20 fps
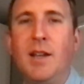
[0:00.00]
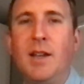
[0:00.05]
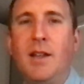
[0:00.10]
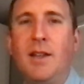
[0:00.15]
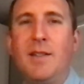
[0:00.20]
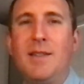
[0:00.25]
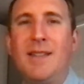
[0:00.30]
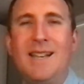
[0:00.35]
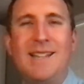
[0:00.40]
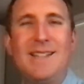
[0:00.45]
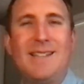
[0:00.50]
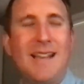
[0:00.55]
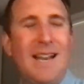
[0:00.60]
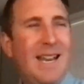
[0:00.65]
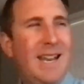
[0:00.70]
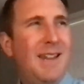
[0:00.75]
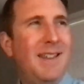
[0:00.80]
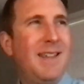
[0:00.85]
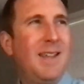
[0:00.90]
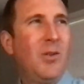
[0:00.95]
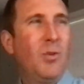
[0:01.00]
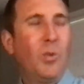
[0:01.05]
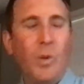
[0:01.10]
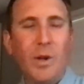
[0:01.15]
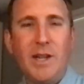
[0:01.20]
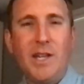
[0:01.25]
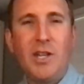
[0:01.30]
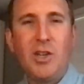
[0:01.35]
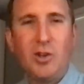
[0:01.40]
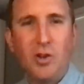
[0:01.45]
then is anything
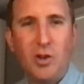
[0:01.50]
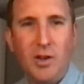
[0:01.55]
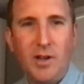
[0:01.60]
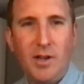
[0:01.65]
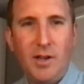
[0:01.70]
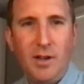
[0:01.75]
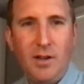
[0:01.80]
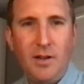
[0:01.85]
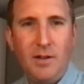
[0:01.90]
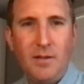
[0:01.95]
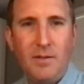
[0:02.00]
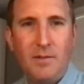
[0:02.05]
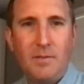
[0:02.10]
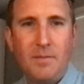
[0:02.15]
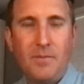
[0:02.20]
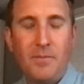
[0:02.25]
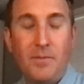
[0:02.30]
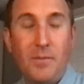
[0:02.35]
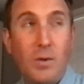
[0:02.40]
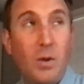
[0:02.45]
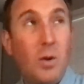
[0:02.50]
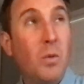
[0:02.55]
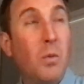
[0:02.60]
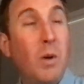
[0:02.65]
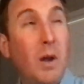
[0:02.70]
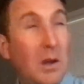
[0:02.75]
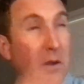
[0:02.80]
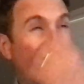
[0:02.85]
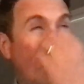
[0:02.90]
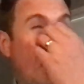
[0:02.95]
really good?
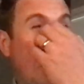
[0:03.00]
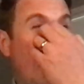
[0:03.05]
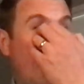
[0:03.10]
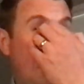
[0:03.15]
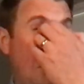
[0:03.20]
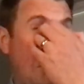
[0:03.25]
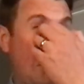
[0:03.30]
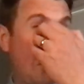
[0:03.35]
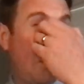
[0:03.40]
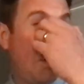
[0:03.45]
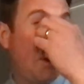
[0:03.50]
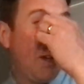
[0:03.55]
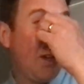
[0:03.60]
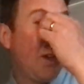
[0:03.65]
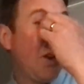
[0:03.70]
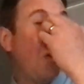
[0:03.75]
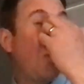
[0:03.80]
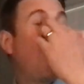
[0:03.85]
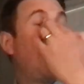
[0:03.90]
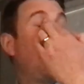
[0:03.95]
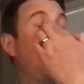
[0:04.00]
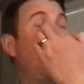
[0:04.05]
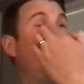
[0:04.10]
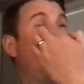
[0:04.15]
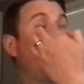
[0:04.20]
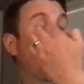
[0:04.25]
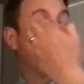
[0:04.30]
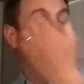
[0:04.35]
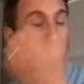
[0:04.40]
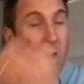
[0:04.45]
Well, you know what would be
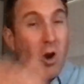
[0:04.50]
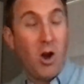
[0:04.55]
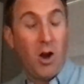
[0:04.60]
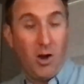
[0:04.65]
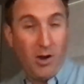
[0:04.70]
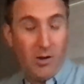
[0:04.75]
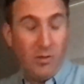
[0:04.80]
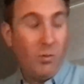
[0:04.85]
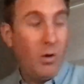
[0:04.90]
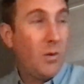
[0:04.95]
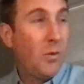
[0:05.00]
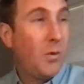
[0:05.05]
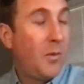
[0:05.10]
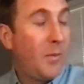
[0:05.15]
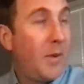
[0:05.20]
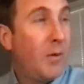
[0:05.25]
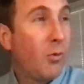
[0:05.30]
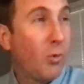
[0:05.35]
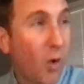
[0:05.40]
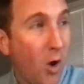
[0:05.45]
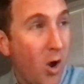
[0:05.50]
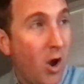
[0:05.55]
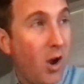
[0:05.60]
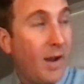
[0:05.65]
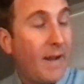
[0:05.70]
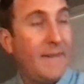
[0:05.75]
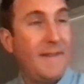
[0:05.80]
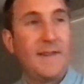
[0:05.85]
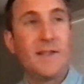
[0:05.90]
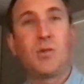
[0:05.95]
wrong. What would be
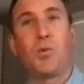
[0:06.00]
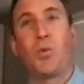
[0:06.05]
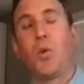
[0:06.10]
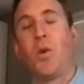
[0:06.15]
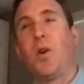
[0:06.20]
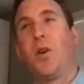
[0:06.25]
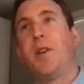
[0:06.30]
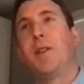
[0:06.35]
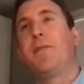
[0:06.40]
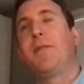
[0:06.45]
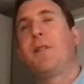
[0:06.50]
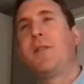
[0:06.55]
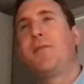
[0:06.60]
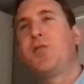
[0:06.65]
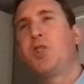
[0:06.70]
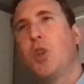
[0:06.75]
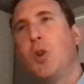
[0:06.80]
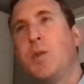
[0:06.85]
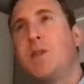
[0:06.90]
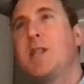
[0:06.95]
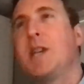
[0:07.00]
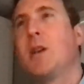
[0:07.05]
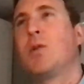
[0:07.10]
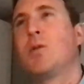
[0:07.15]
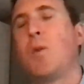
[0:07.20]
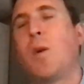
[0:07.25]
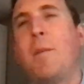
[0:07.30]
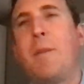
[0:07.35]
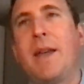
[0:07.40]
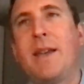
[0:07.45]
wrong in this world, if choosing is
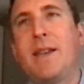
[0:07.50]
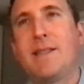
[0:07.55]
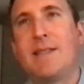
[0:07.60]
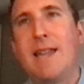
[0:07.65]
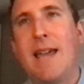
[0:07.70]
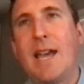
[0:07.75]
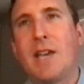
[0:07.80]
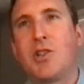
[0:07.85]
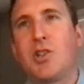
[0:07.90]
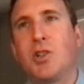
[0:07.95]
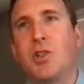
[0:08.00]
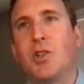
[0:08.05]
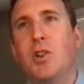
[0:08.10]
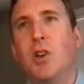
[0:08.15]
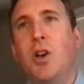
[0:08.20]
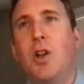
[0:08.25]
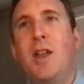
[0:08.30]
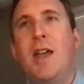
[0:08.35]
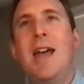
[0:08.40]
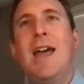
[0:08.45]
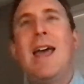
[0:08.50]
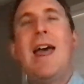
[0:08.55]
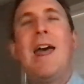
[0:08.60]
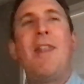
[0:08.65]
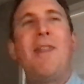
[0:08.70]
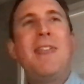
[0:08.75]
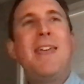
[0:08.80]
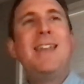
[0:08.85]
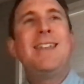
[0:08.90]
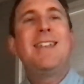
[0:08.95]
what makes an action good,
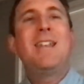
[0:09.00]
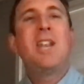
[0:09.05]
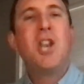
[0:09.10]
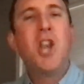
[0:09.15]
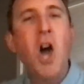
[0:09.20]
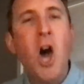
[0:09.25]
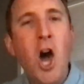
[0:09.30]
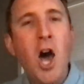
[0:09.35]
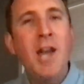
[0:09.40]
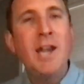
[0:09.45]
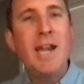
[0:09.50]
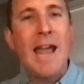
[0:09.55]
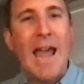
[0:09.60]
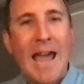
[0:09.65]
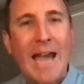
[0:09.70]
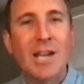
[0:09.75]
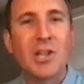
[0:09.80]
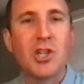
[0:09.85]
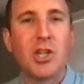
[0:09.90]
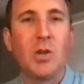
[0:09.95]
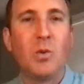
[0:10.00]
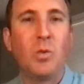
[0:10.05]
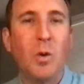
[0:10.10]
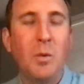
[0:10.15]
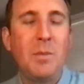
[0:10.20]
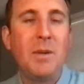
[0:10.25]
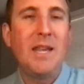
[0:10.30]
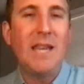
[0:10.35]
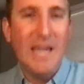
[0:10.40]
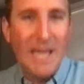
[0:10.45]
then non-action
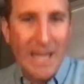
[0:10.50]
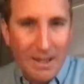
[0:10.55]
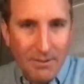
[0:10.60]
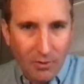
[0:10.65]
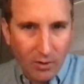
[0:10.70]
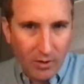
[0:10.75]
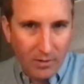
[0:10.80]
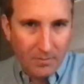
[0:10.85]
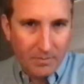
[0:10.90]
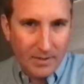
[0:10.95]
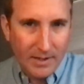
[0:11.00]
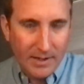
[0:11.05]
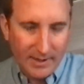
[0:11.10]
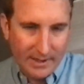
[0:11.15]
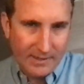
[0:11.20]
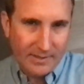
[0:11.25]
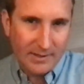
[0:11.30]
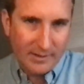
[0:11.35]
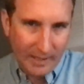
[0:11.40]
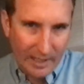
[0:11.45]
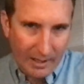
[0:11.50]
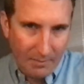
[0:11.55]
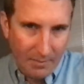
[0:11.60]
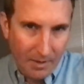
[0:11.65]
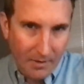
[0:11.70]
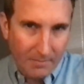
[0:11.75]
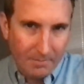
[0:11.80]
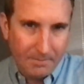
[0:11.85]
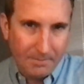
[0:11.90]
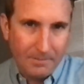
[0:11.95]
would be evil in this schema,
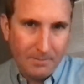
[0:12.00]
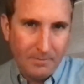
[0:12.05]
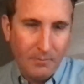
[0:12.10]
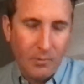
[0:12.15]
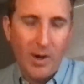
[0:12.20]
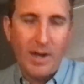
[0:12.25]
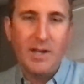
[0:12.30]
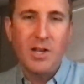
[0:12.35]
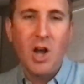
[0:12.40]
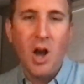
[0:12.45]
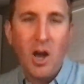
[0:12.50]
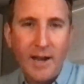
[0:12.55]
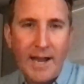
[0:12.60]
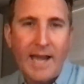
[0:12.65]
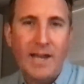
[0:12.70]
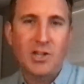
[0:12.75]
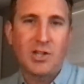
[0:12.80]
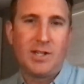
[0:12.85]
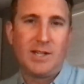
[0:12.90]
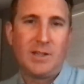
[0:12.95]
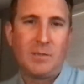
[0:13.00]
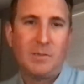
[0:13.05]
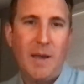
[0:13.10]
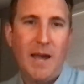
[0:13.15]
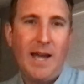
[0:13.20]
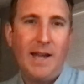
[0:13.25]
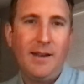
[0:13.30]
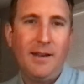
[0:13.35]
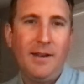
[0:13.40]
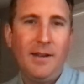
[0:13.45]
right? Non-action is
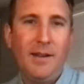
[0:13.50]
bad.